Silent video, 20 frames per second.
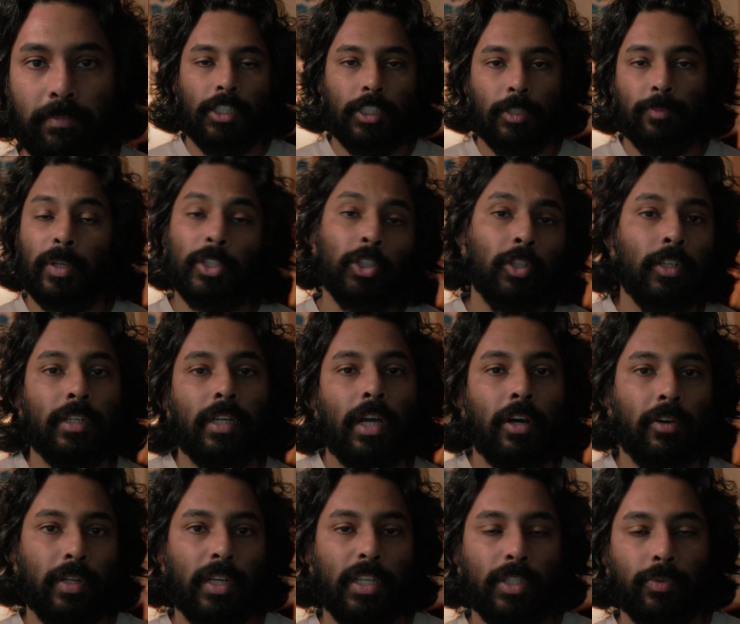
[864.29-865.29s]
especially
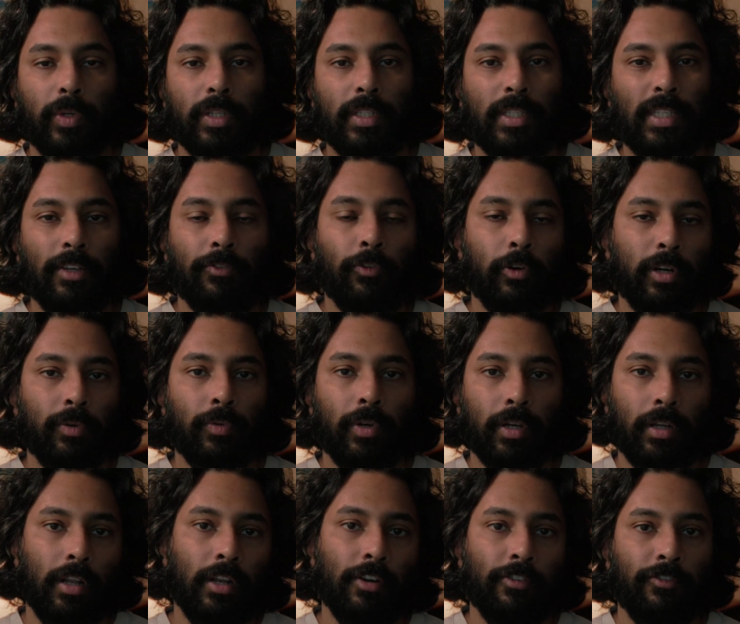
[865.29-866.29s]
nowadays when C41
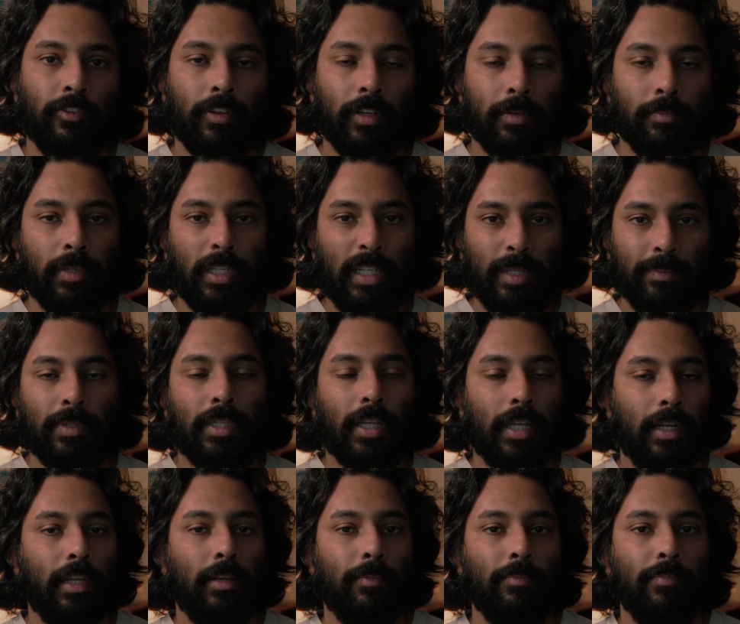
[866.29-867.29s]
color film keeps
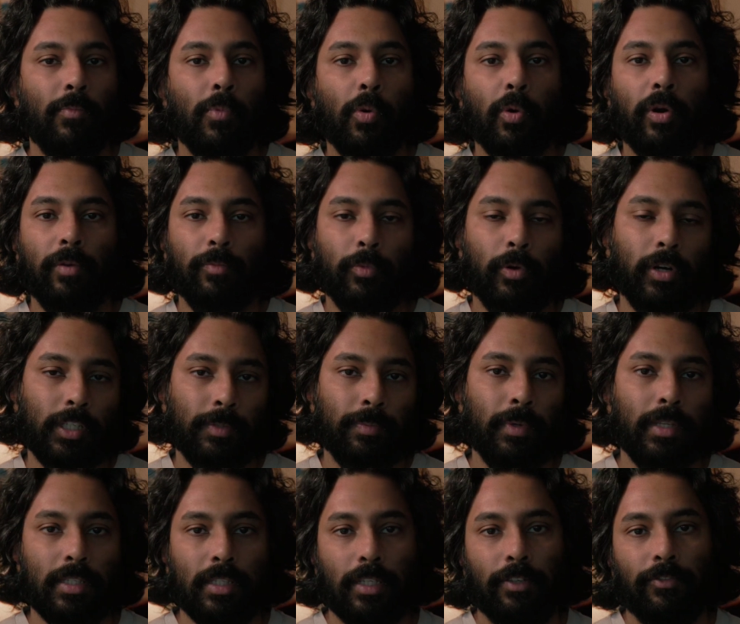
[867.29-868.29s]
getting more and more
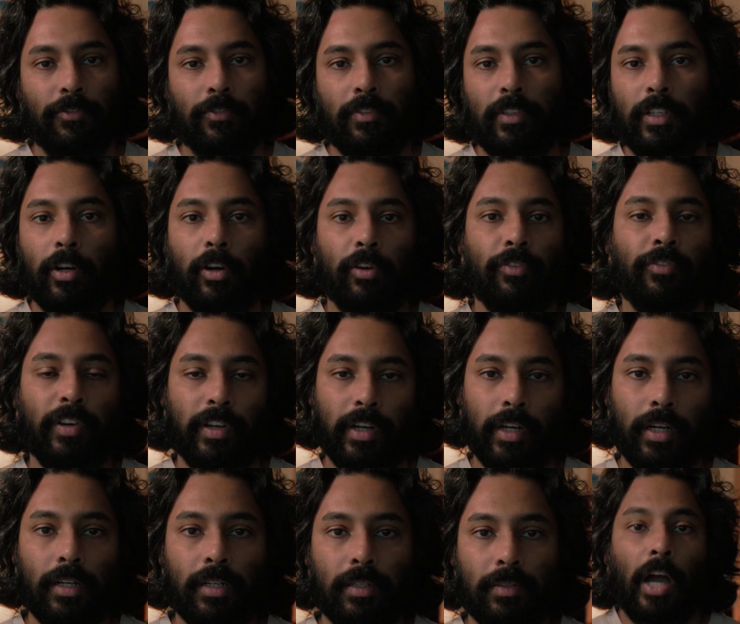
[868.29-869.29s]
expensive year over year.